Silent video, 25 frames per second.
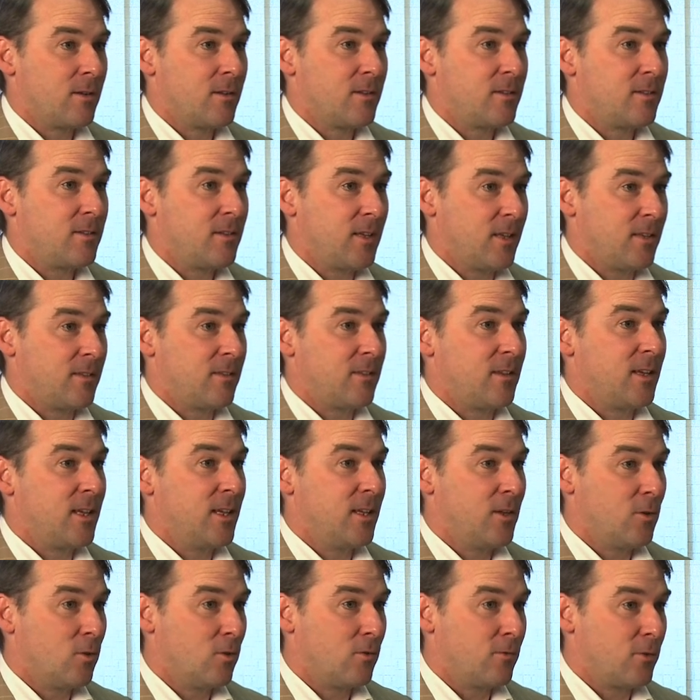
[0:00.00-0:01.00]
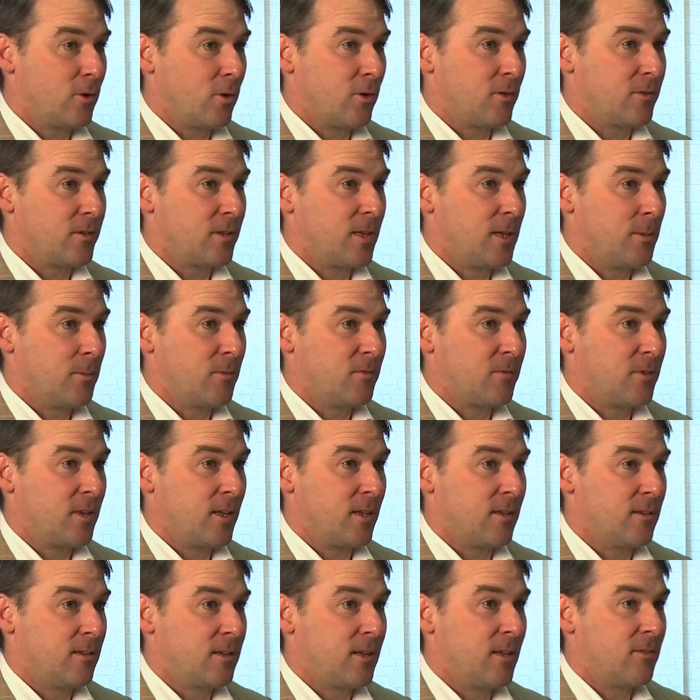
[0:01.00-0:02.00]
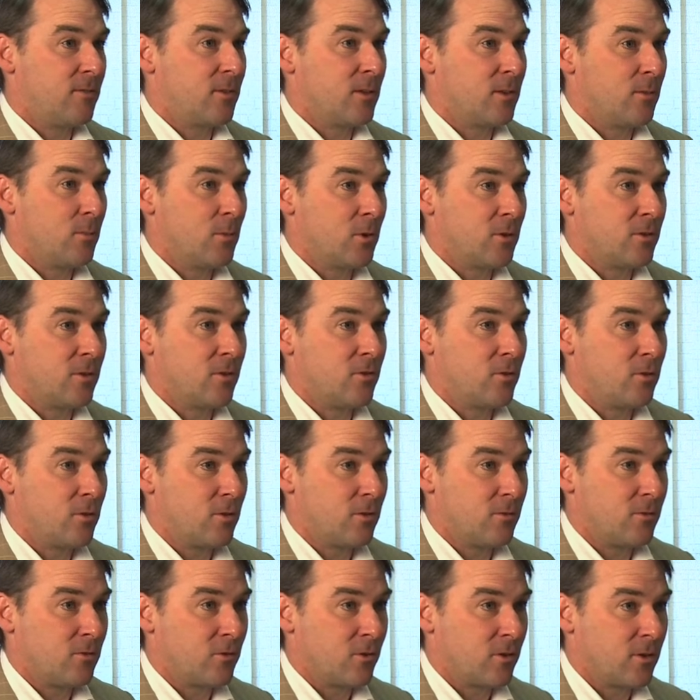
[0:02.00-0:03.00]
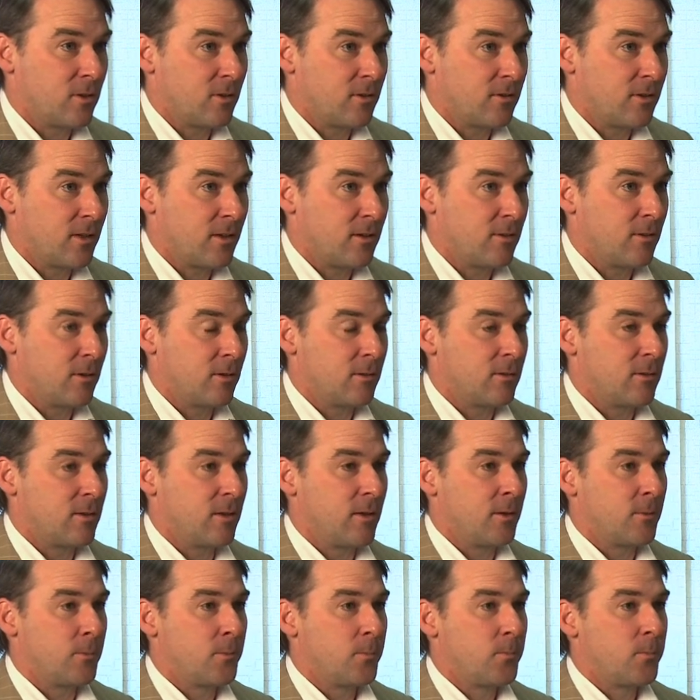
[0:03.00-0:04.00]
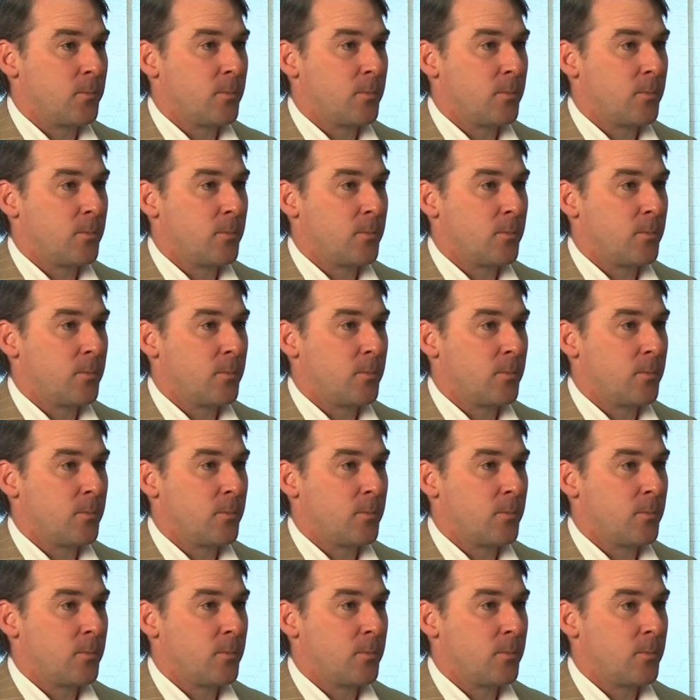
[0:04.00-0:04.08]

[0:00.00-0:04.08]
sits in the overall scheme of things, given the multitude of journals that are out there.